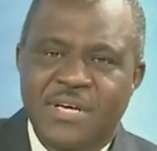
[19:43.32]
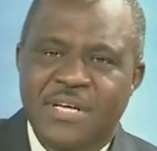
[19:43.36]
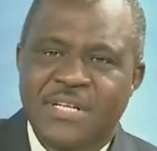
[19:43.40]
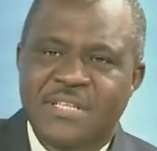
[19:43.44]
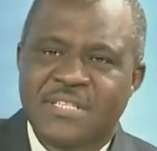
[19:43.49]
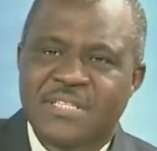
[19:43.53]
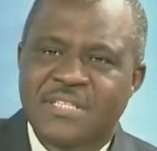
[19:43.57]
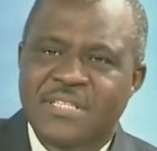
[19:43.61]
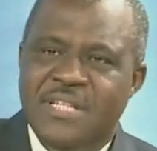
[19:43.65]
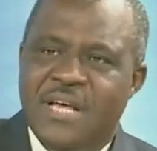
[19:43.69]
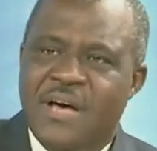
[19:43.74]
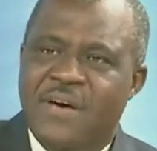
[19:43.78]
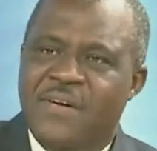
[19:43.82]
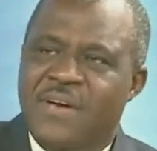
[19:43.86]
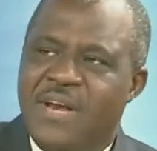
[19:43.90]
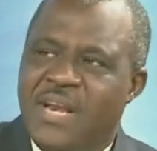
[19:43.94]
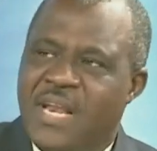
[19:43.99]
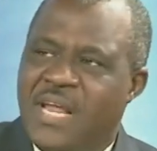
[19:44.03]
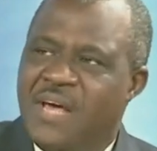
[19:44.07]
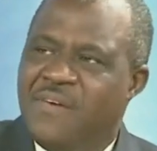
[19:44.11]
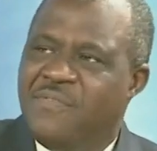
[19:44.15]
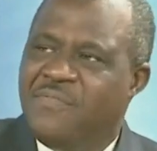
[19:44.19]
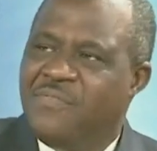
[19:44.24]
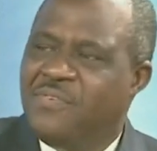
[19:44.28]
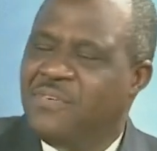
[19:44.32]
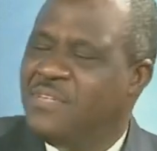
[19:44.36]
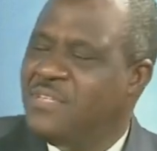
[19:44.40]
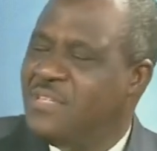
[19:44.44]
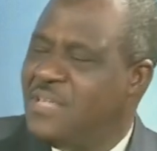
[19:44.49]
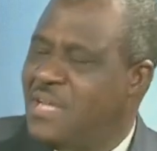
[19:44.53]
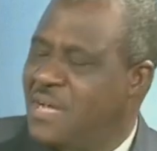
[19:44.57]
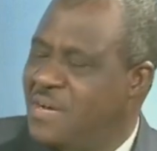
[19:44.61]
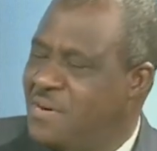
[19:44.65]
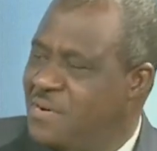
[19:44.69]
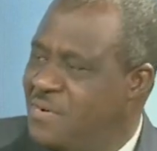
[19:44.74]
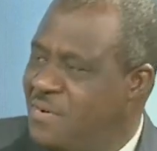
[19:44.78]
It's now left for the
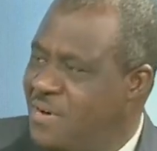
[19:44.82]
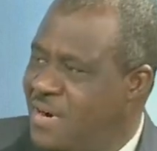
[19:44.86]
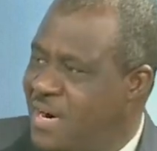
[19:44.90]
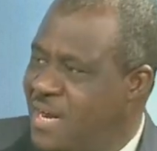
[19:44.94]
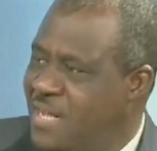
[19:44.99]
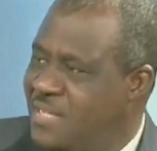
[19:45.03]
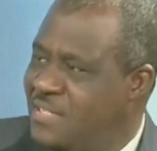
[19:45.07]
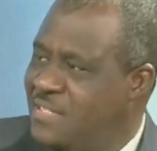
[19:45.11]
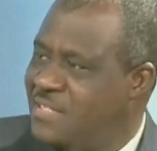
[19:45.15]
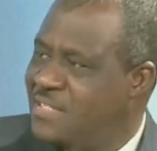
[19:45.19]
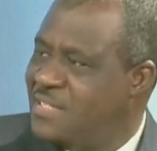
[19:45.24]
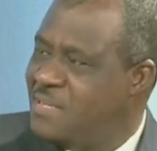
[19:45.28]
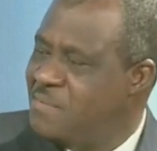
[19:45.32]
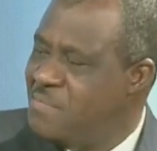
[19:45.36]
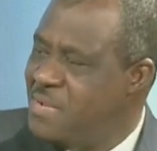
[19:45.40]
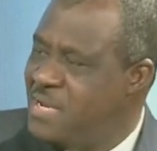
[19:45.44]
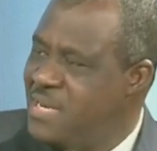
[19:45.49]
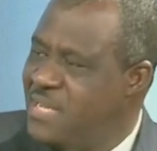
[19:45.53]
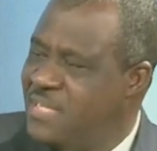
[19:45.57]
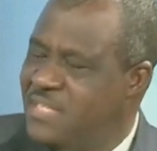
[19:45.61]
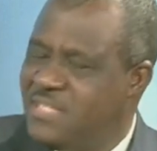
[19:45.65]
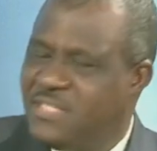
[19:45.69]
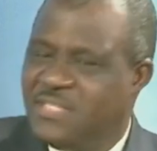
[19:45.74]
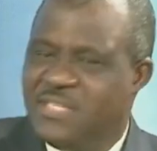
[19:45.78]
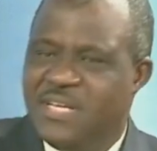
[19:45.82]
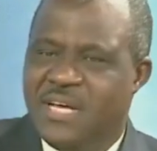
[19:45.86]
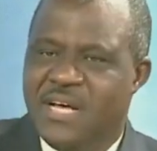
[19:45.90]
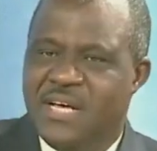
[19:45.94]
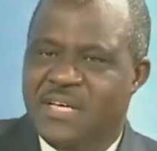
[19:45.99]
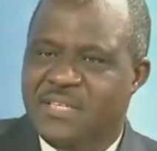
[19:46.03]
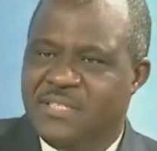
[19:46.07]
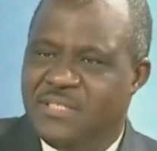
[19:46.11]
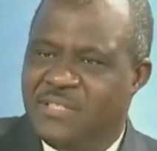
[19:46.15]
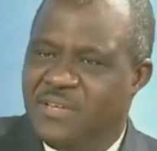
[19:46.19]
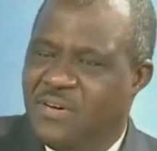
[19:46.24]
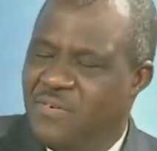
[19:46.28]
technocrats, the
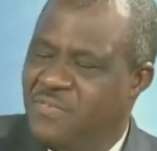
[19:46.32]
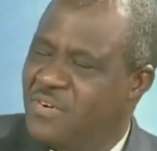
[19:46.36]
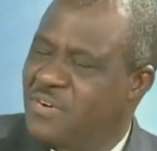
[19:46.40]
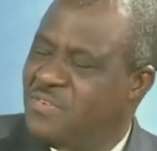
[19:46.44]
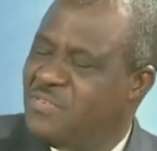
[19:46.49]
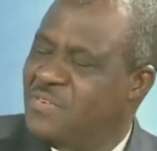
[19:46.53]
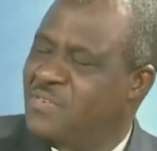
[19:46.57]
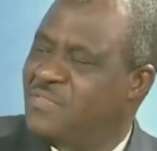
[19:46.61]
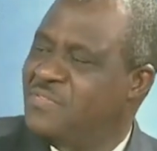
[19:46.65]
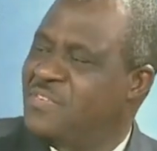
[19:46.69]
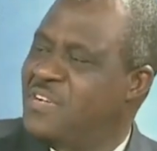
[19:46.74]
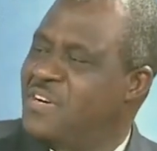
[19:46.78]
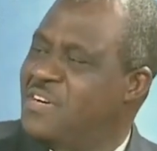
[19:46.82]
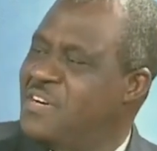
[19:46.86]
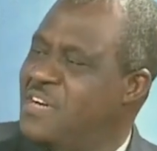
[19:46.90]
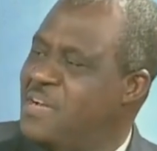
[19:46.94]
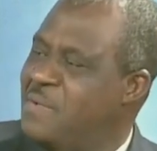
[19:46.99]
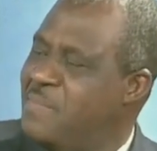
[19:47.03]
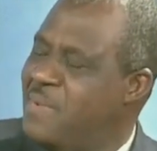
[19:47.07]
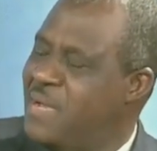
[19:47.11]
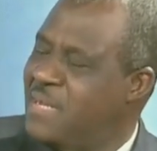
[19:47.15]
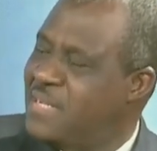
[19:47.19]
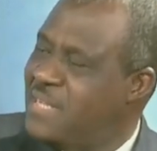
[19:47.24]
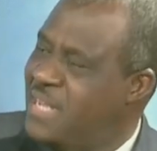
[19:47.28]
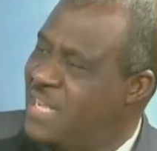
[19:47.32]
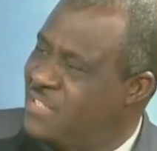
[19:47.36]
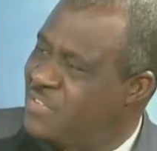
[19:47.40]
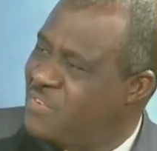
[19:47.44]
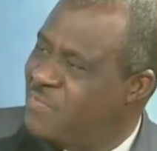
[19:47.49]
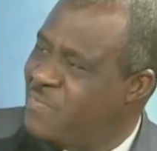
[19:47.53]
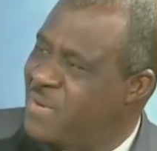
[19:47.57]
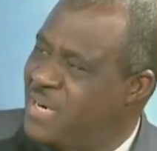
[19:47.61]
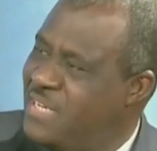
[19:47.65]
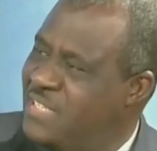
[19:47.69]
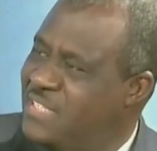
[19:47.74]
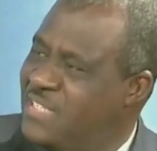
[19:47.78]
ministers, the governors of central bank, the heads of
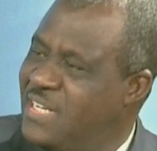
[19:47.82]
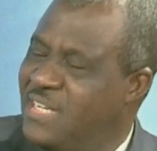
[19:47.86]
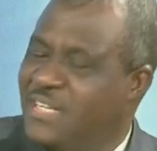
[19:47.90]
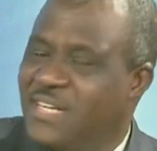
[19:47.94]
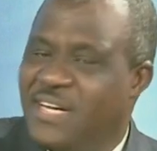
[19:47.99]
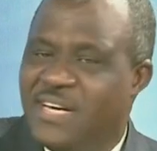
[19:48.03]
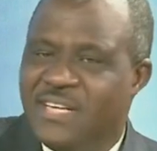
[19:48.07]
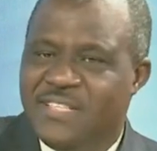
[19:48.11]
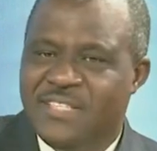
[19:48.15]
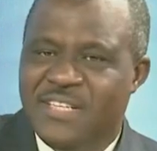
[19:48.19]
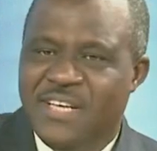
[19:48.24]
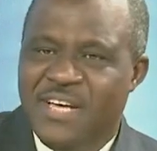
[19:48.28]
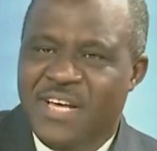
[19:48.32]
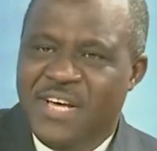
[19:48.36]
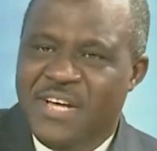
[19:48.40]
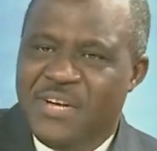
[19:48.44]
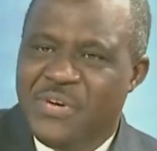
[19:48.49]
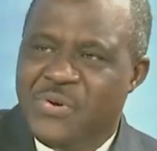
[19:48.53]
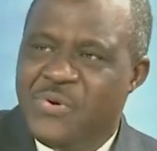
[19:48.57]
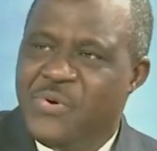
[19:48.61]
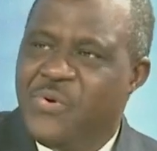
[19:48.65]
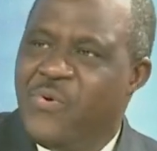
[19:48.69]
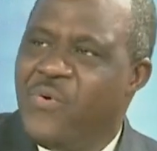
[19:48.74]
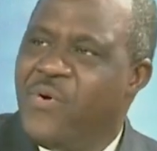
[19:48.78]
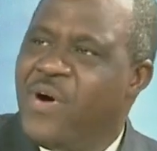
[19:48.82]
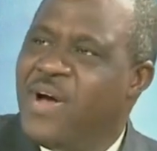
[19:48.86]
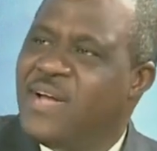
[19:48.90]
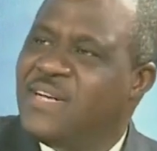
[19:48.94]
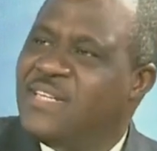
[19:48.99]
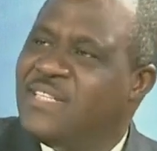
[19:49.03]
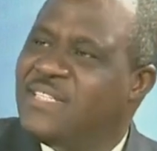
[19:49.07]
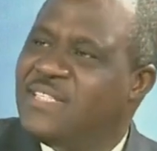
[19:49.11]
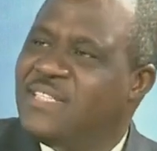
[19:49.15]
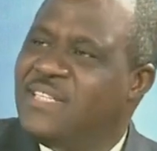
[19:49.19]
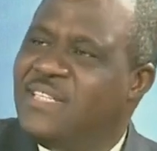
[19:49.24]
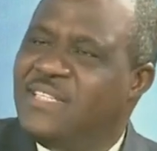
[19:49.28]
peristatals, to go
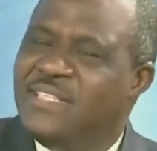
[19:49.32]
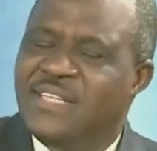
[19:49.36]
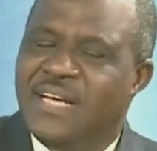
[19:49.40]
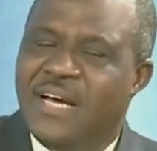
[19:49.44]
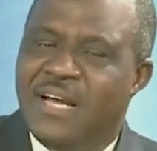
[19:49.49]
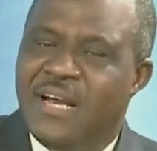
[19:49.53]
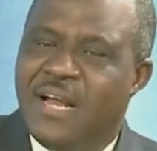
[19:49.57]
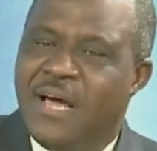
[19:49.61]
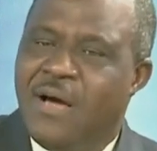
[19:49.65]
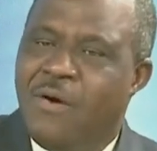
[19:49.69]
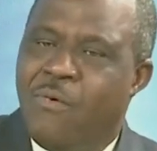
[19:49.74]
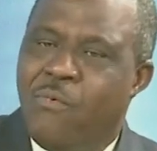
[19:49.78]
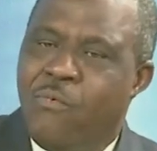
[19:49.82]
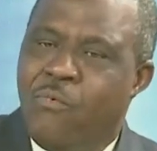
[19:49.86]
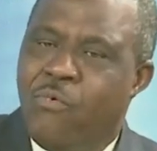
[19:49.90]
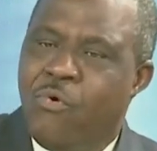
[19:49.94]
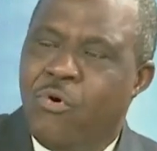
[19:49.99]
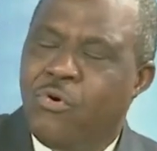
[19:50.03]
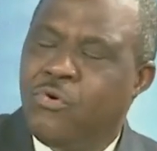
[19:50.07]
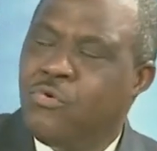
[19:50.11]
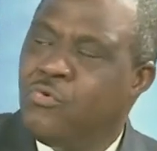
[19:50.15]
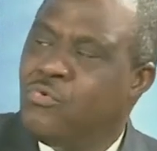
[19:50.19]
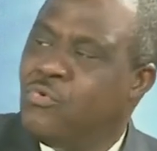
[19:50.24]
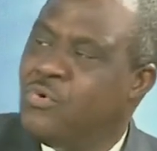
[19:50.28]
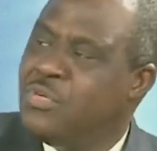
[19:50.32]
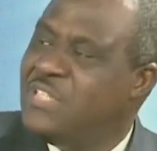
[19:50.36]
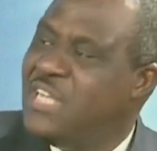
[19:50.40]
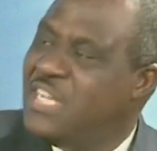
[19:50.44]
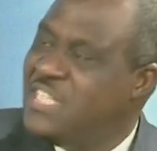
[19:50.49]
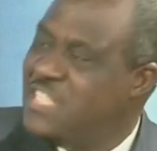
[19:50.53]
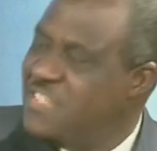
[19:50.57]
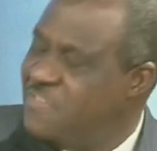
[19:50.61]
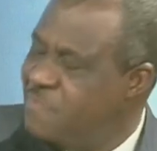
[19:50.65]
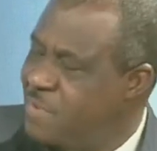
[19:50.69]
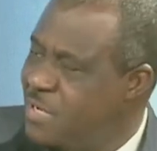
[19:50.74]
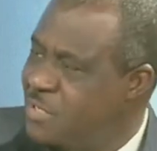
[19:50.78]
and sit down and work towards the
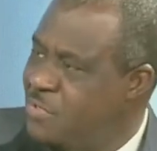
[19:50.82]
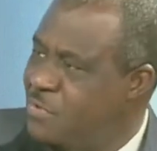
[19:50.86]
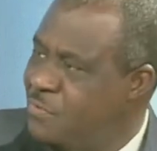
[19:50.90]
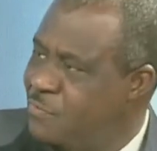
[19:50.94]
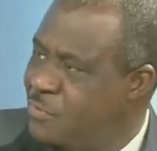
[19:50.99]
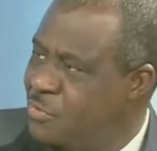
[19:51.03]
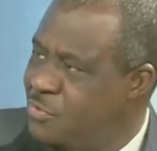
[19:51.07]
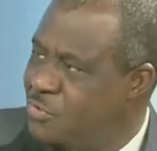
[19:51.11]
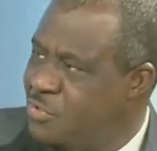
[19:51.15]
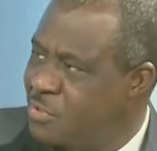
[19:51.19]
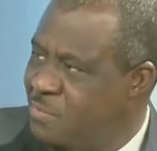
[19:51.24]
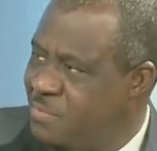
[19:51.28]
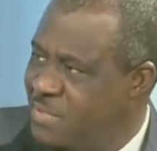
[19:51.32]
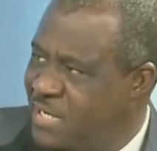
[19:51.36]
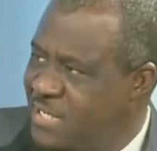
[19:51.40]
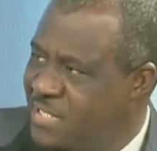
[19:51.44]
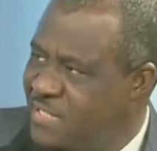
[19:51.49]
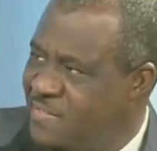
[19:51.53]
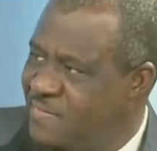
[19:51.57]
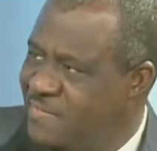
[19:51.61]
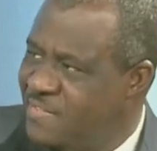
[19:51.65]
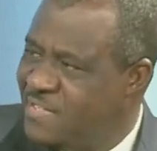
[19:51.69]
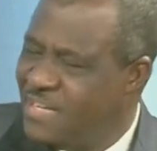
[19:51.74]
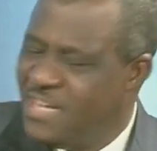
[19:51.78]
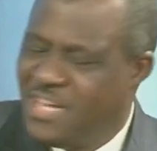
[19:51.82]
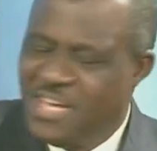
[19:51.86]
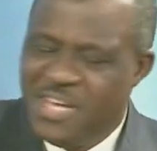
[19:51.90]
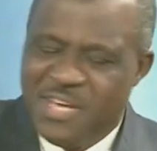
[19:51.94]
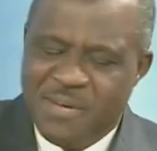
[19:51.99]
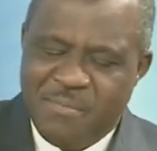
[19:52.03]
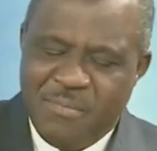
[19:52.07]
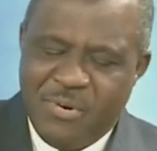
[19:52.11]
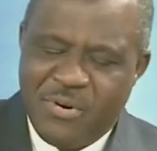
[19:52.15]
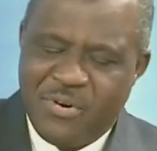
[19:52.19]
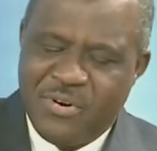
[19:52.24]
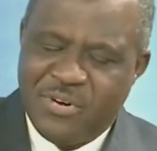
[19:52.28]
achievement of those objectives.
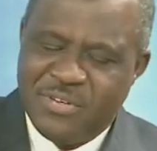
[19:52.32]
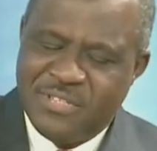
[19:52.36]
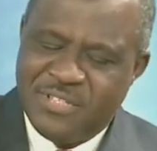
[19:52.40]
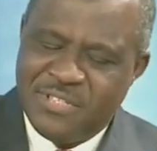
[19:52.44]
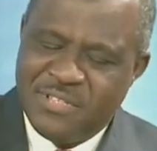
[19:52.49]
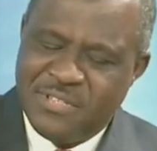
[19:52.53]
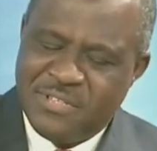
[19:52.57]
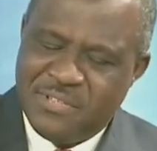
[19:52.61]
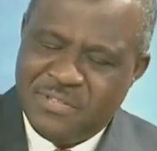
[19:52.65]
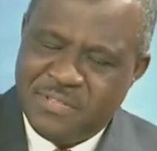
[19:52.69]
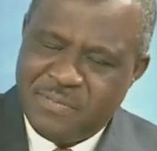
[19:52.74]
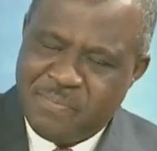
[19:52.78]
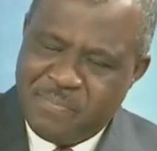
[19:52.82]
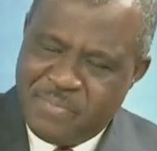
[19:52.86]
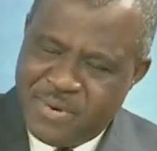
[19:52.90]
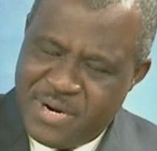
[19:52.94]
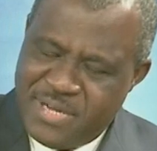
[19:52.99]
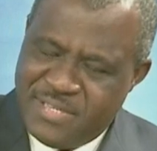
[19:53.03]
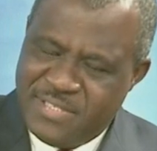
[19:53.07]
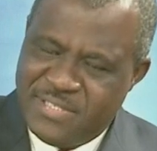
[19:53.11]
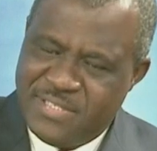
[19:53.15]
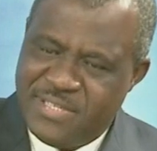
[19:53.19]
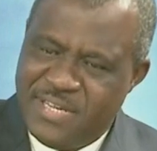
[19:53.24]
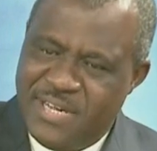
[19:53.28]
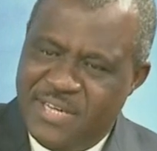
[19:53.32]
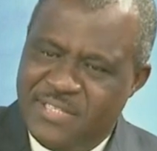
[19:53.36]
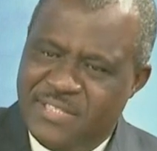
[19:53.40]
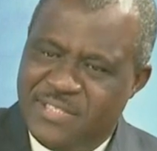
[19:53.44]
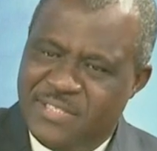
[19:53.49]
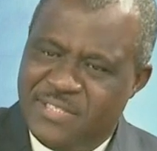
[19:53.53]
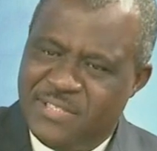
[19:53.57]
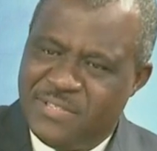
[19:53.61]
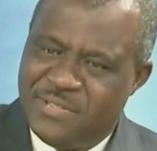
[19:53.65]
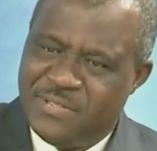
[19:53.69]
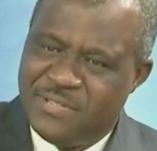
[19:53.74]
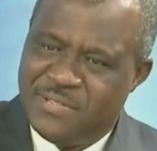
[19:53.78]
Because the president
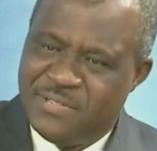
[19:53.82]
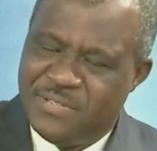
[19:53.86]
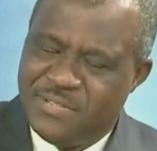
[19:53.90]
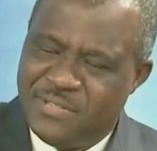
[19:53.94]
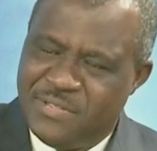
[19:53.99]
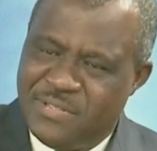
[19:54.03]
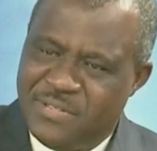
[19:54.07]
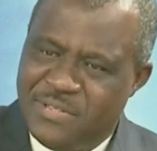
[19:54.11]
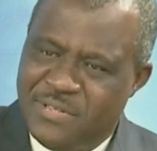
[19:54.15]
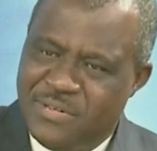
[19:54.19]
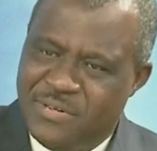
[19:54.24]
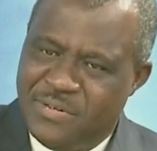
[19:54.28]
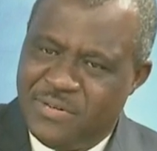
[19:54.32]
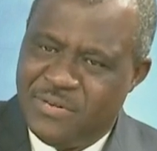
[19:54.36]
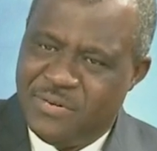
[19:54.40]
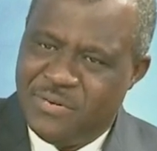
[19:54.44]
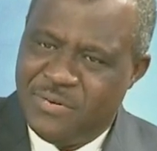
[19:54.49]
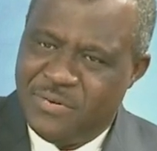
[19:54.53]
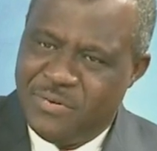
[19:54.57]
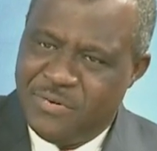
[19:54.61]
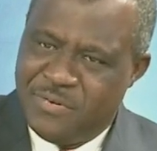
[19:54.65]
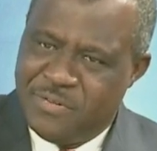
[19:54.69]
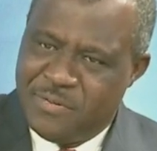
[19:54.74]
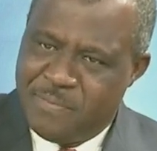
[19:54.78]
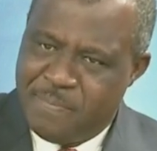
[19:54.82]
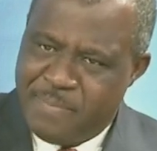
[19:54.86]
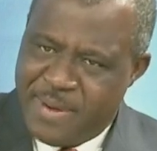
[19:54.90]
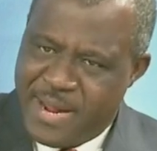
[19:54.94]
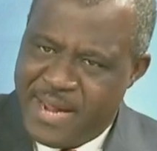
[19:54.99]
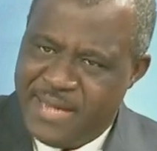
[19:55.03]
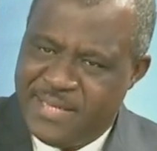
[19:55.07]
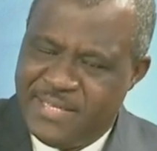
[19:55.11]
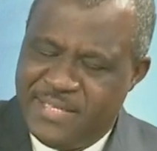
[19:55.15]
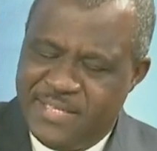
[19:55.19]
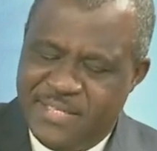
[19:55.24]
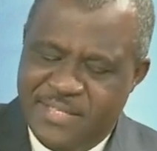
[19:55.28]
or the
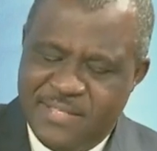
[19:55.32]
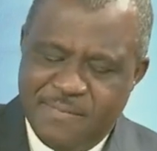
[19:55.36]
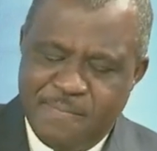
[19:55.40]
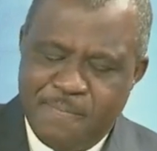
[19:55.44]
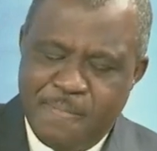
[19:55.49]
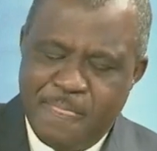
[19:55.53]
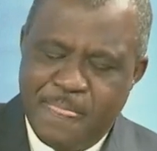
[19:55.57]
party